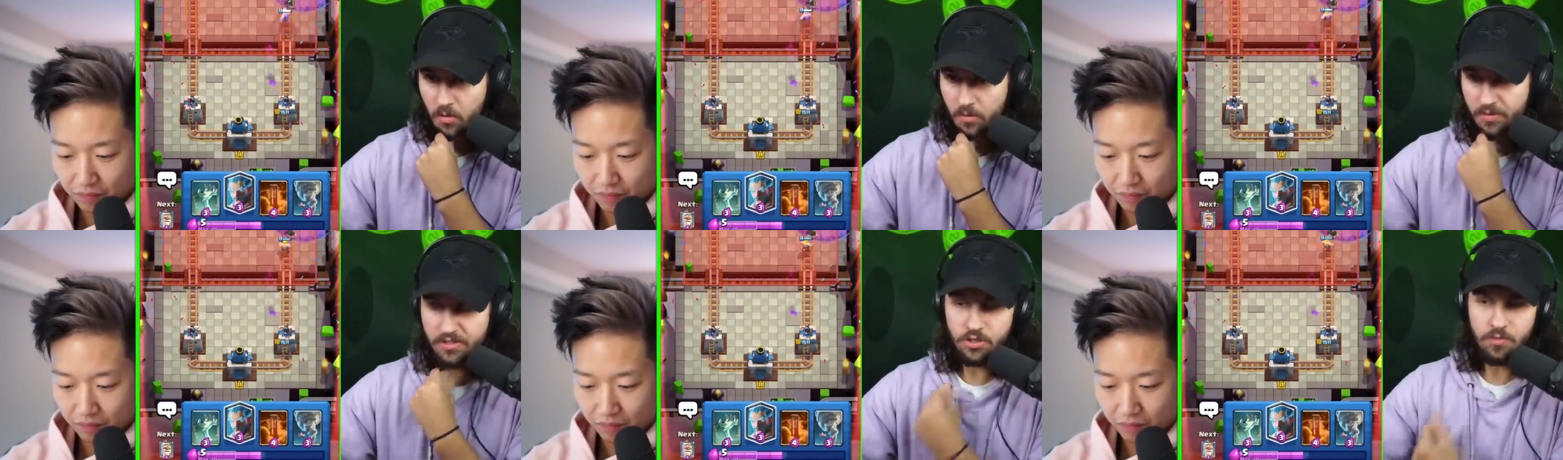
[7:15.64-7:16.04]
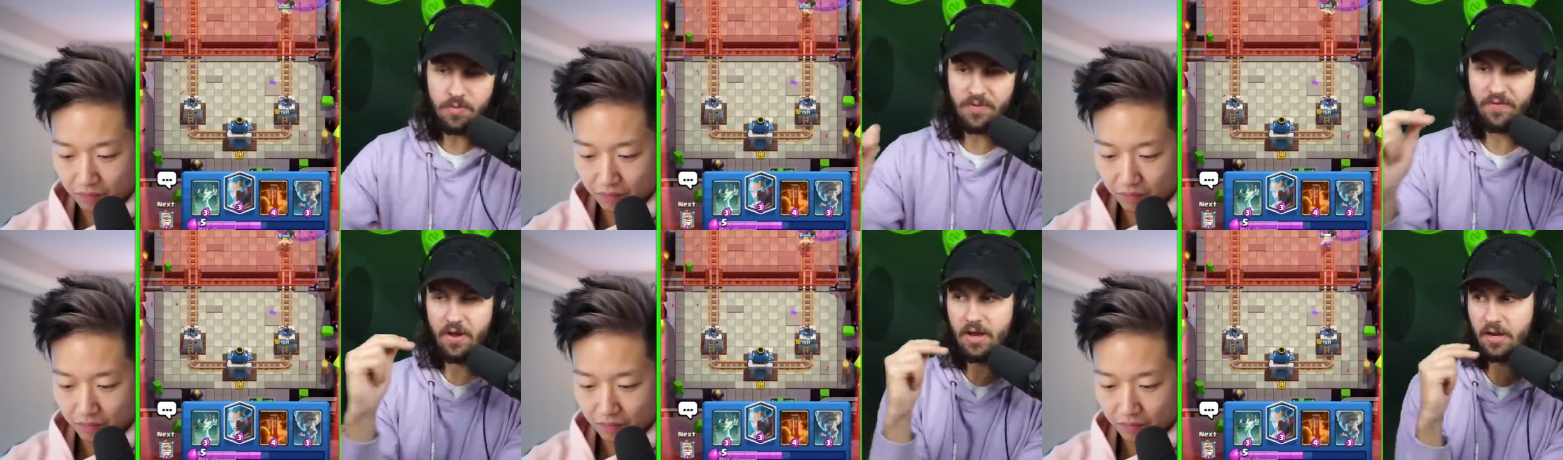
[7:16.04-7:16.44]
Speaker 1: This
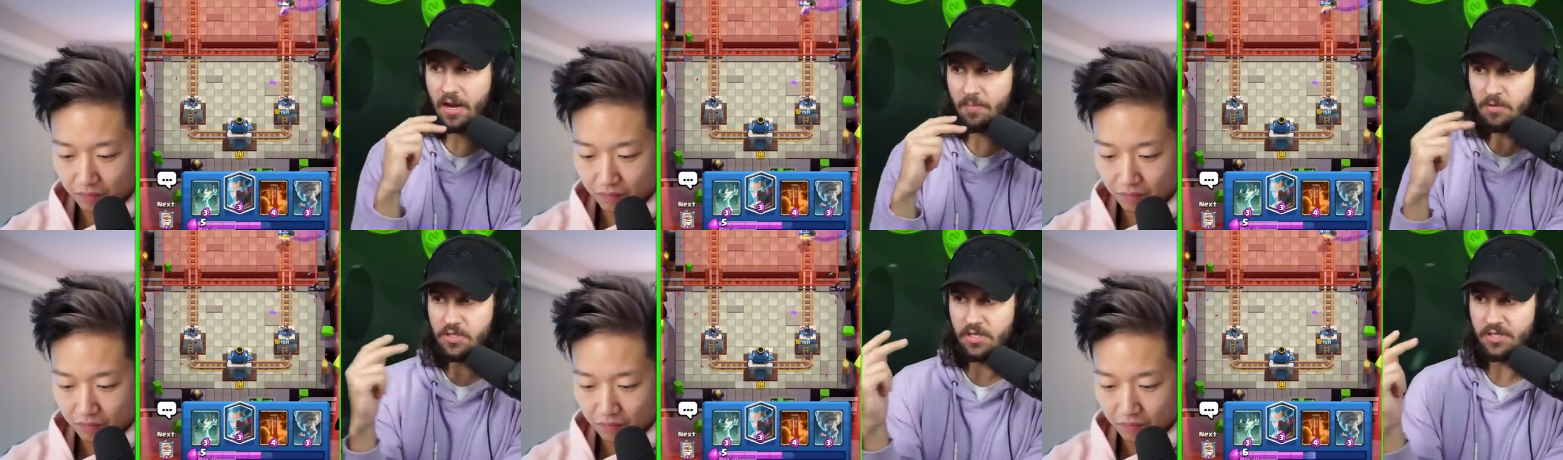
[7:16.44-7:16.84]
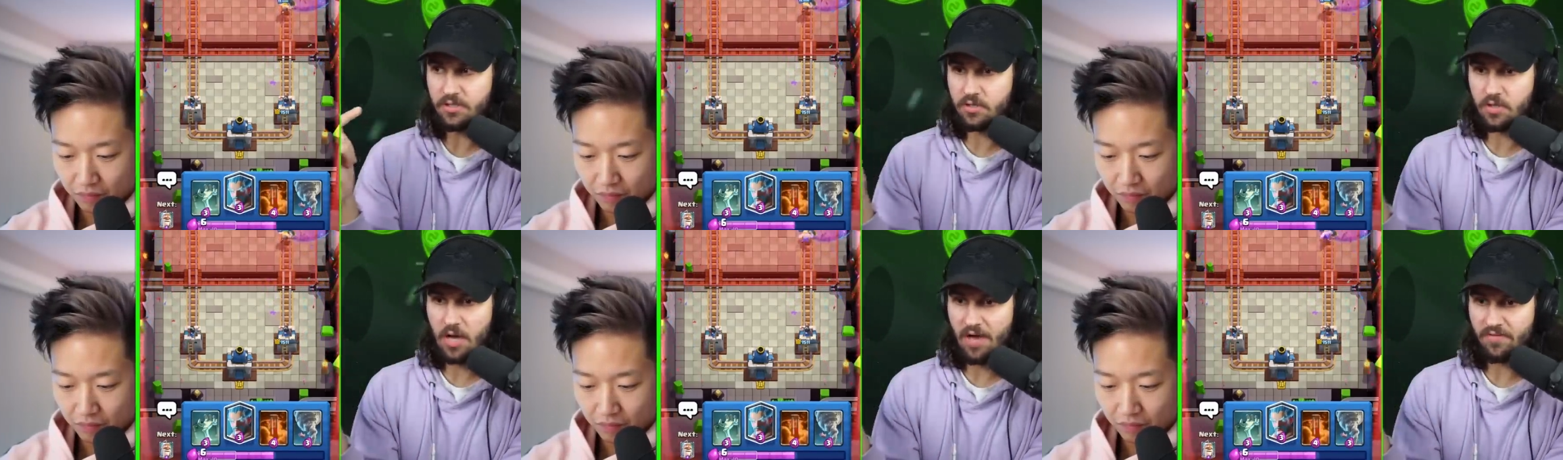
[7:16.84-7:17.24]
should be fine. How much
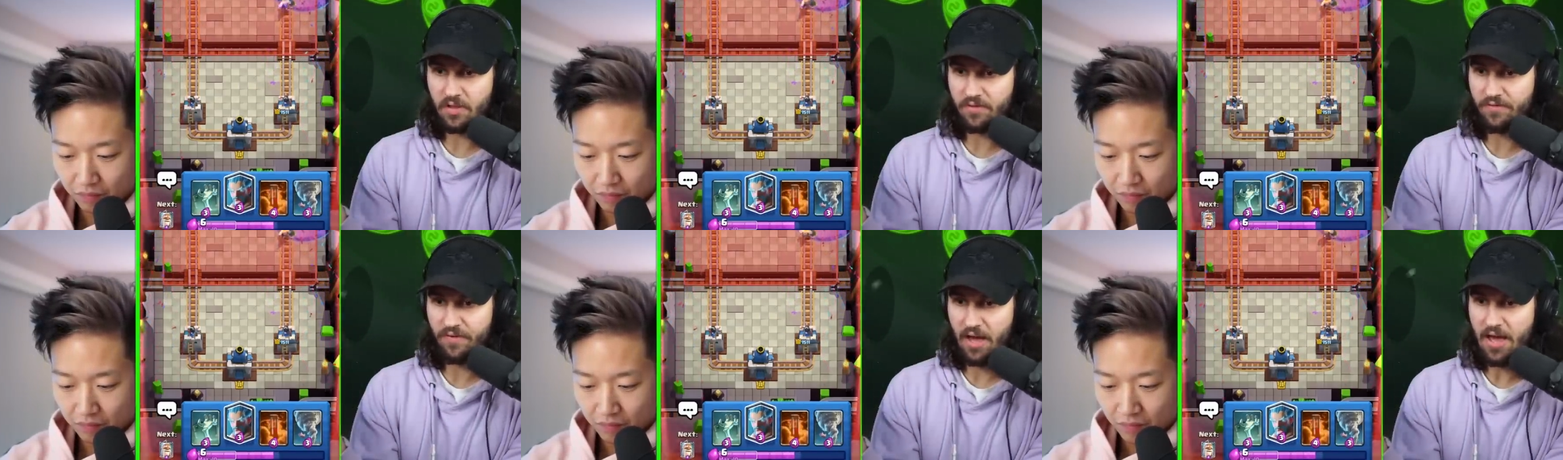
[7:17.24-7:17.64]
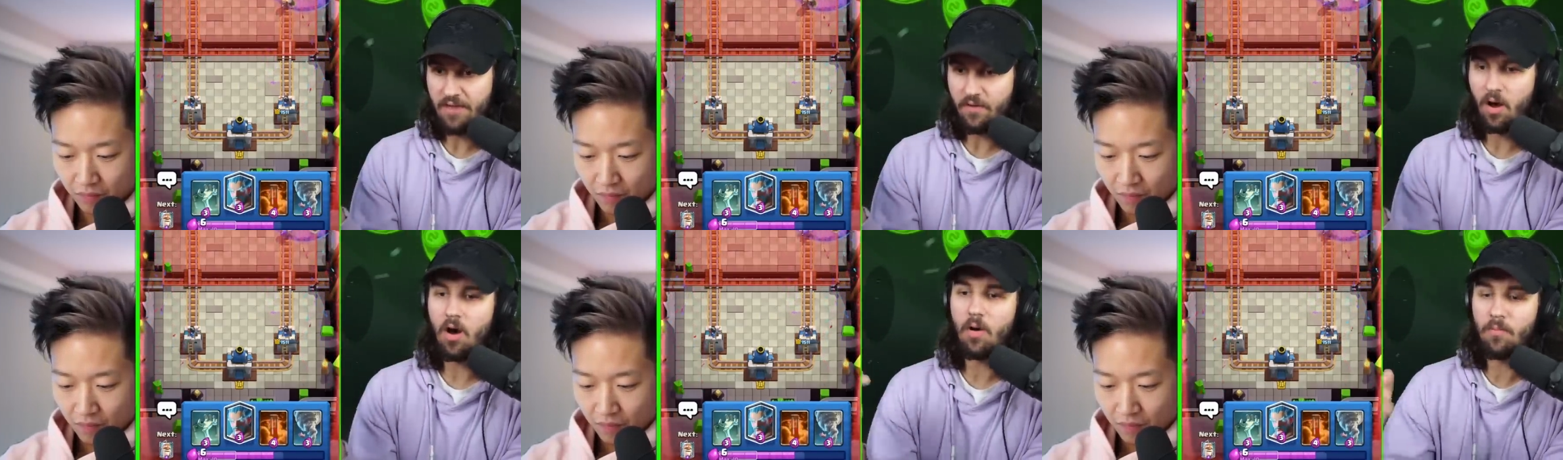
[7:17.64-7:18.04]
elixir do you have? Like
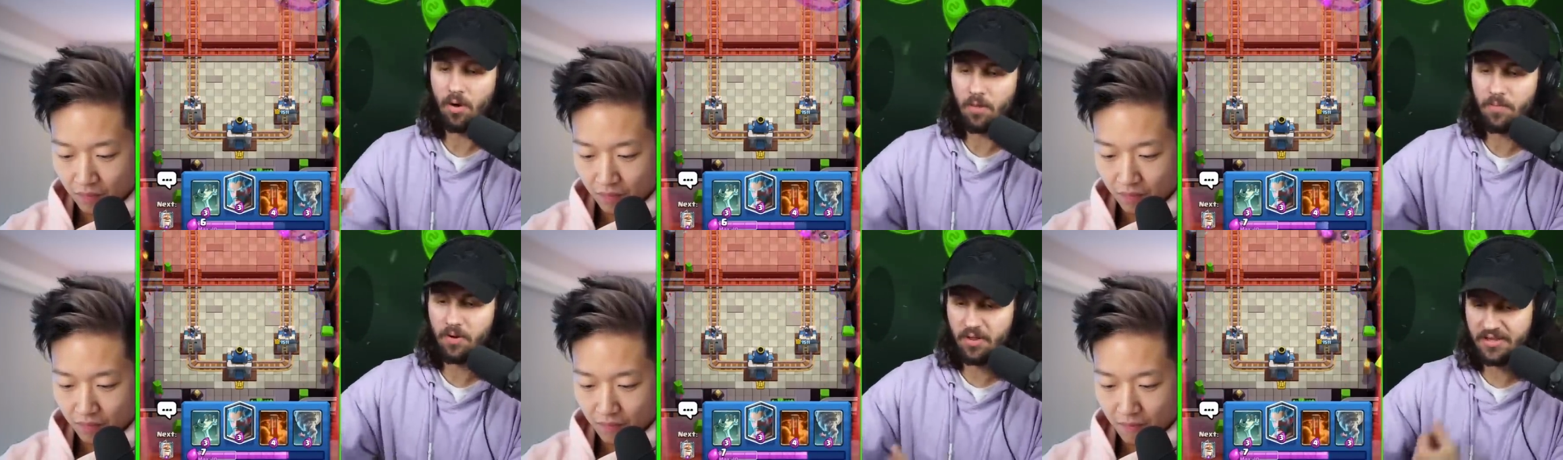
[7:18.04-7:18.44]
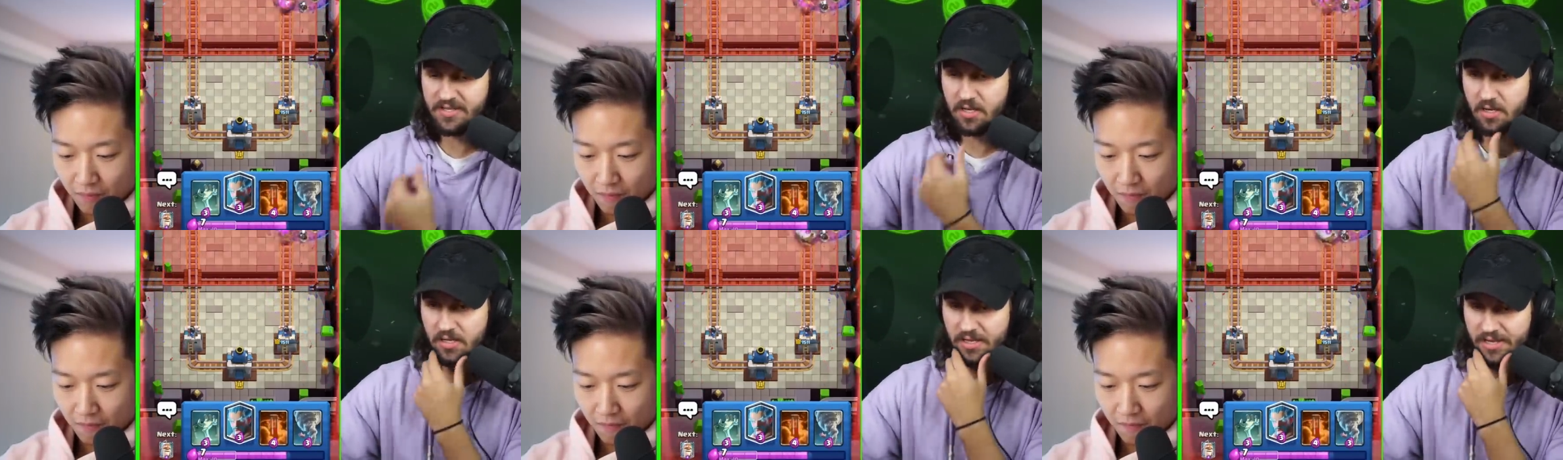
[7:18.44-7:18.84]
5? Oh, Barbarella.
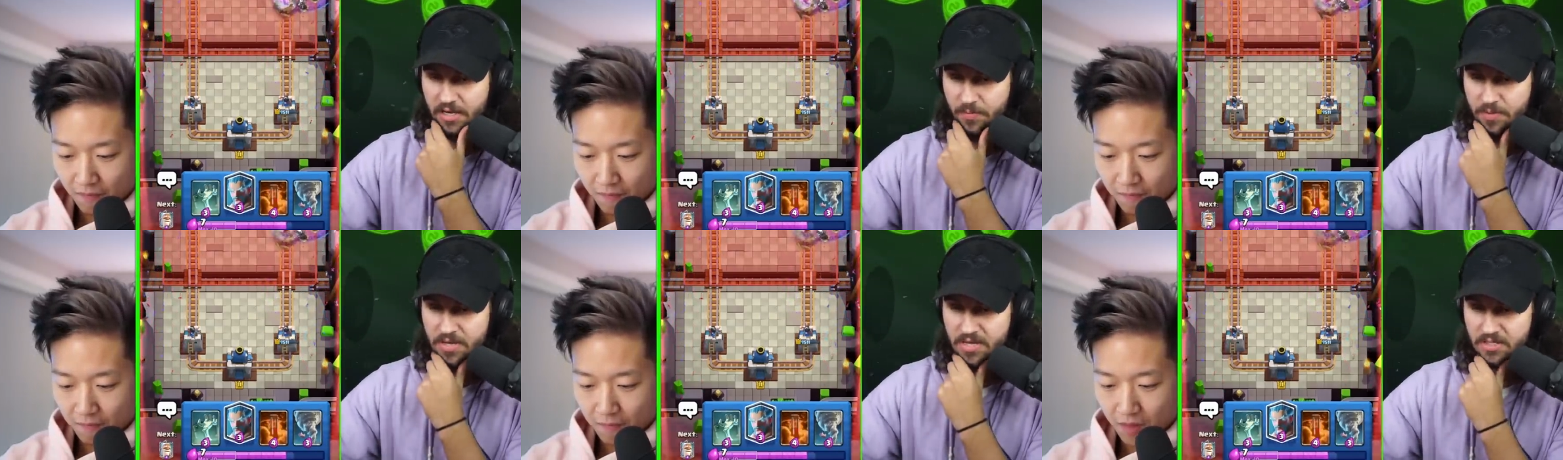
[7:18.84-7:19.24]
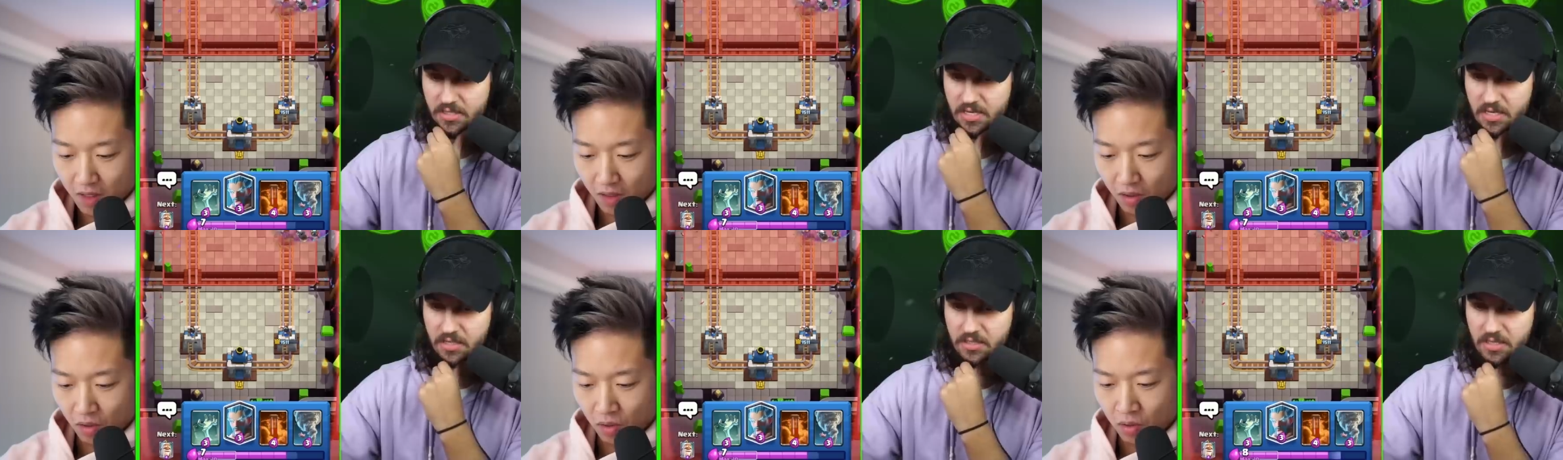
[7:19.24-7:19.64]
That's a good cleanup. Easy